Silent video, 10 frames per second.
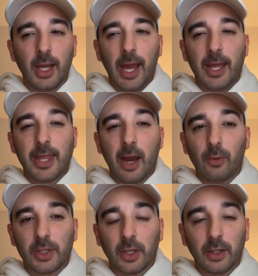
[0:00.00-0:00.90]
And now
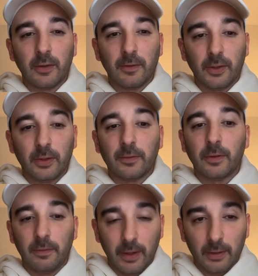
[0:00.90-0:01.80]
we're starting to filter for
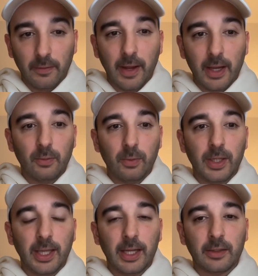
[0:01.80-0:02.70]
verified
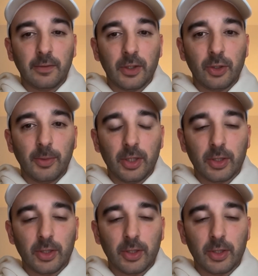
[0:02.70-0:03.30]
weekly active contributors.